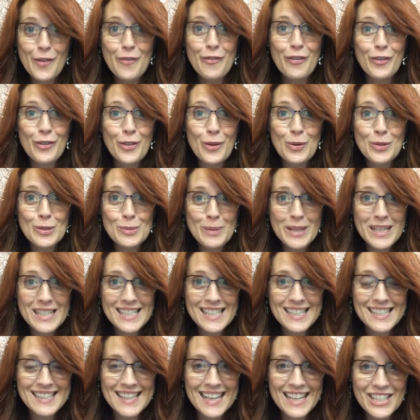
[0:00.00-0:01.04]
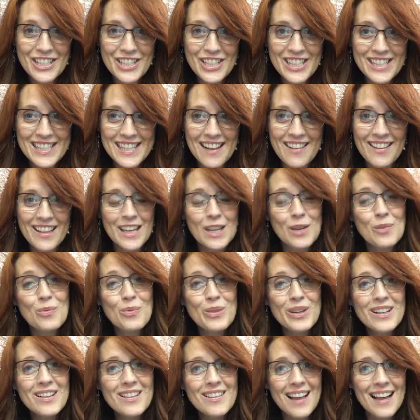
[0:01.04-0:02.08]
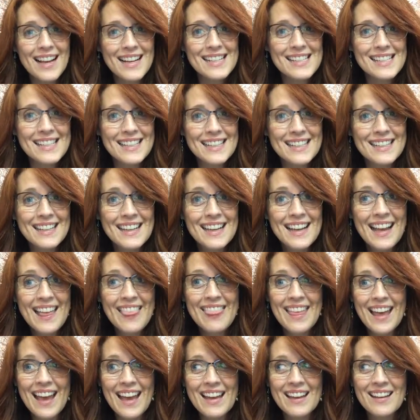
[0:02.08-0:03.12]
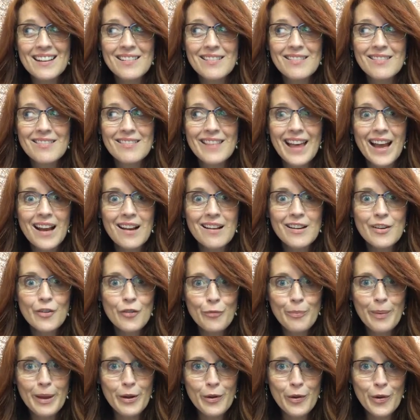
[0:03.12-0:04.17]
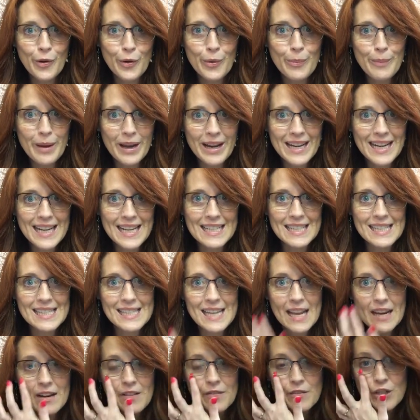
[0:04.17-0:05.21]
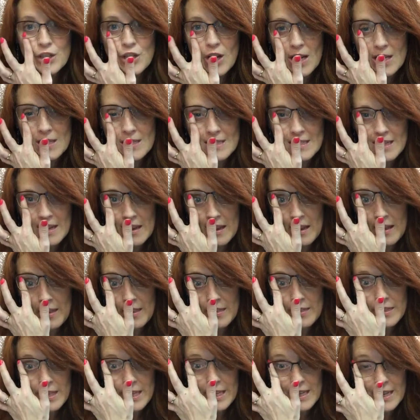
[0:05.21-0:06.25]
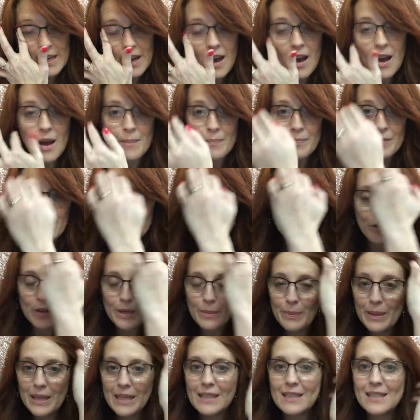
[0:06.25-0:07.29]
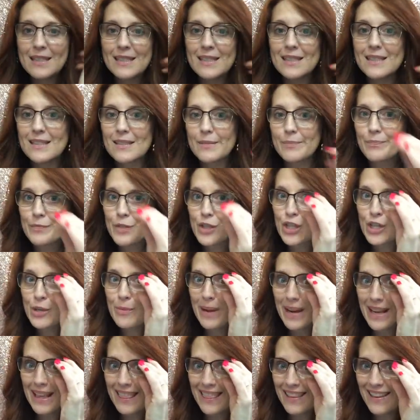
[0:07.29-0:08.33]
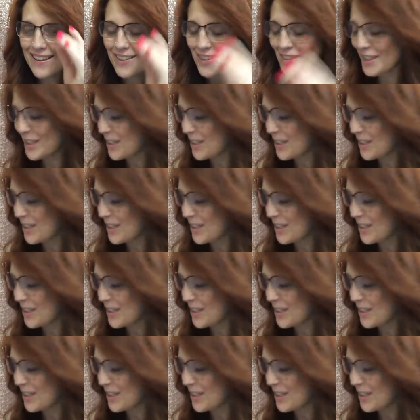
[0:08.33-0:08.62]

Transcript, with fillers: for those pieces that she's selling and realizing that that could have been her money instead of just the free pieces, she might think a